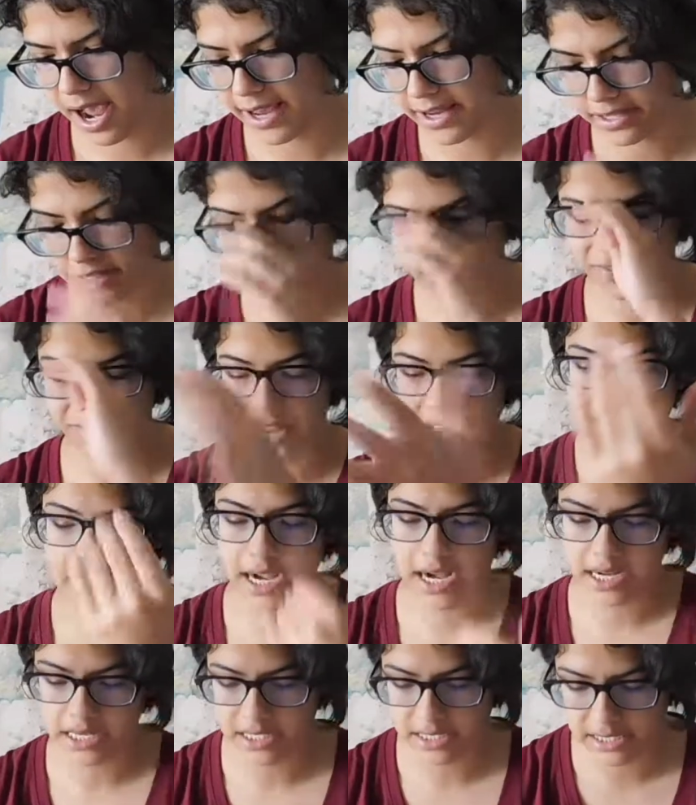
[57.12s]
I
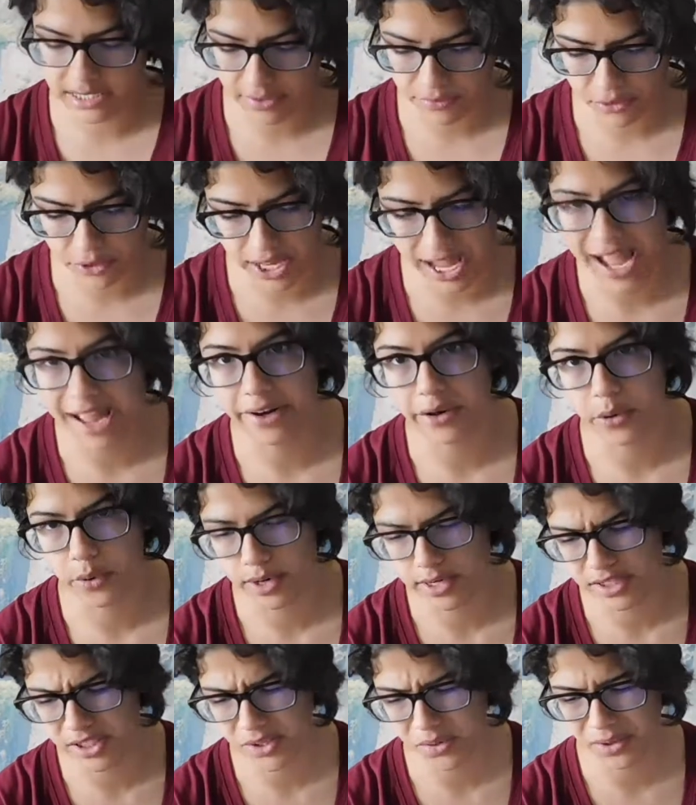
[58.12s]
divided it into several
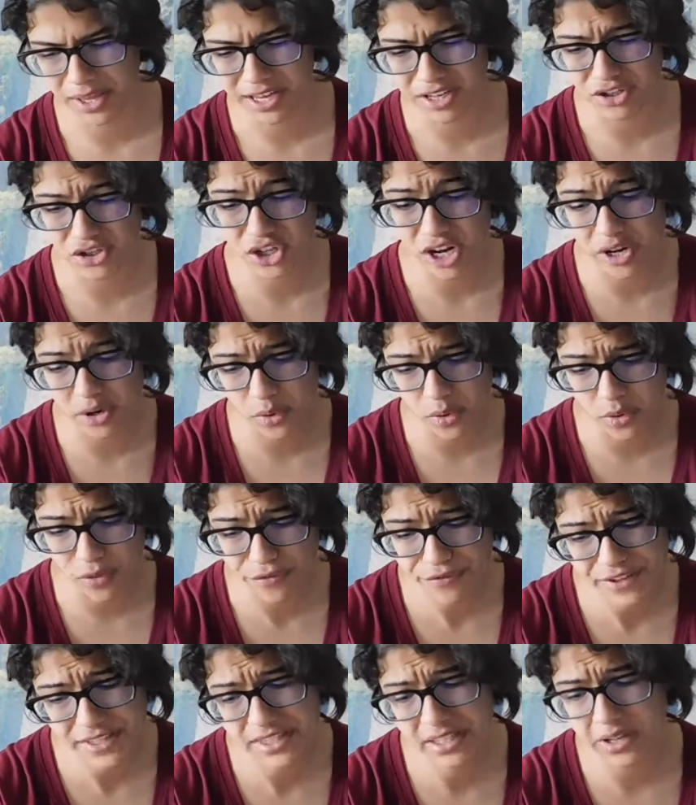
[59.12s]
categories, so like general,
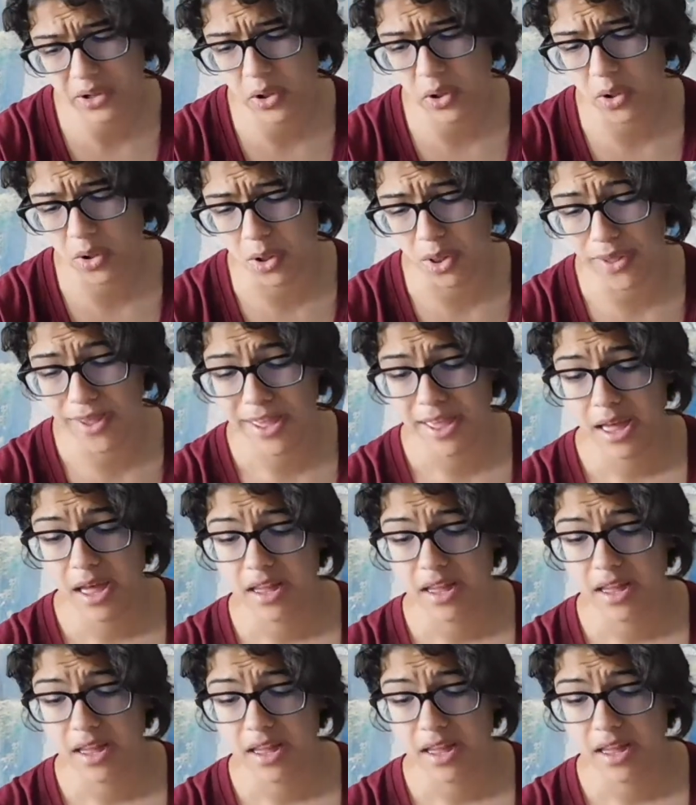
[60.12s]
physical,